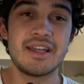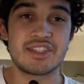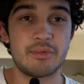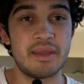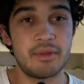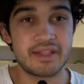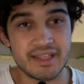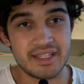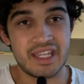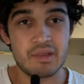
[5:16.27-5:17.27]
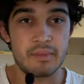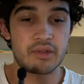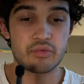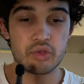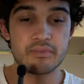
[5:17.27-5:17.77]
so people tend to keep them in
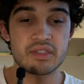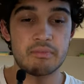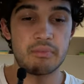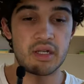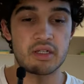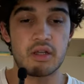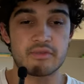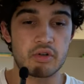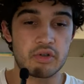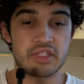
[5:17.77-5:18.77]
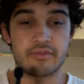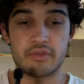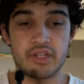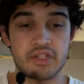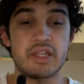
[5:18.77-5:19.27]
their rooms, but of course the
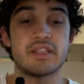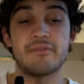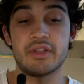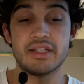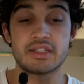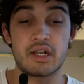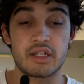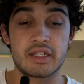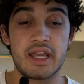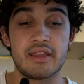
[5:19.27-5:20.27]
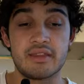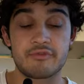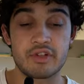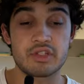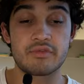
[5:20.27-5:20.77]
fridge is fully stocked and the
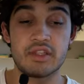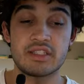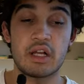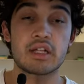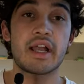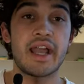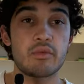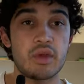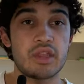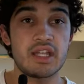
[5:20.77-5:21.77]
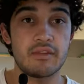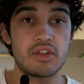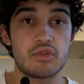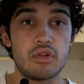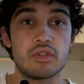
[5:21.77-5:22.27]
freezer is fully stocked, again with
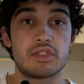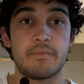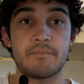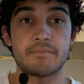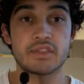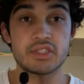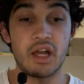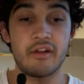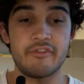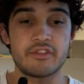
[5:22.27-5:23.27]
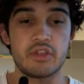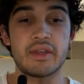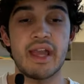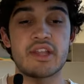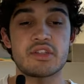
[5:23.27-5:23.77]
individuals' stuff, so
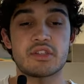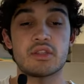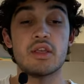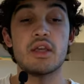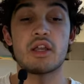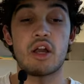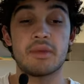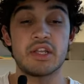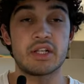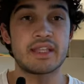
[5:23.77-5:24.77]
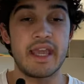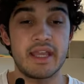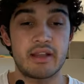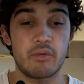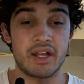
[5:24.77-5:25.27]
you can't just come here and
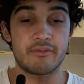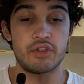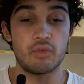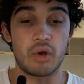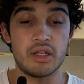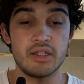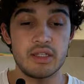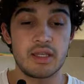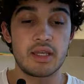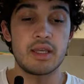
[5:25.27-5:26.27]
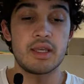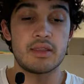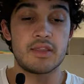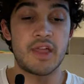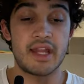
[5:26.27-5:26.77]
take whatever you want.
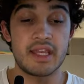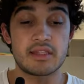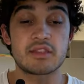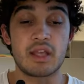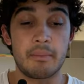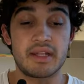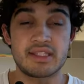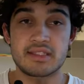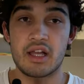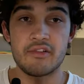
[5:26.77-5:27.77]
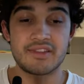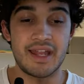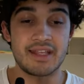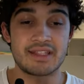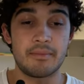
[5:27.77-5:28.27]
That is somebody's stuff,
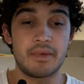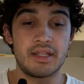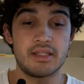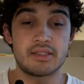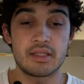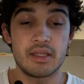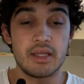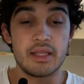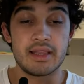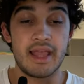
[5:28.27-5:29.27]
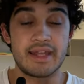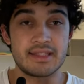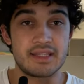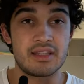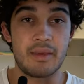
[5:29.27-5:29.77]
that is somebody's
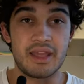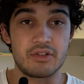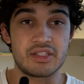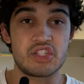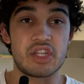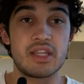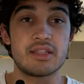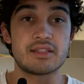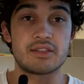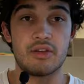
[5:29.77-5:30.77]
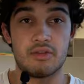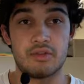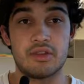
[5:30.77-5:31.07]
lettuce and tomatoes and cheese, so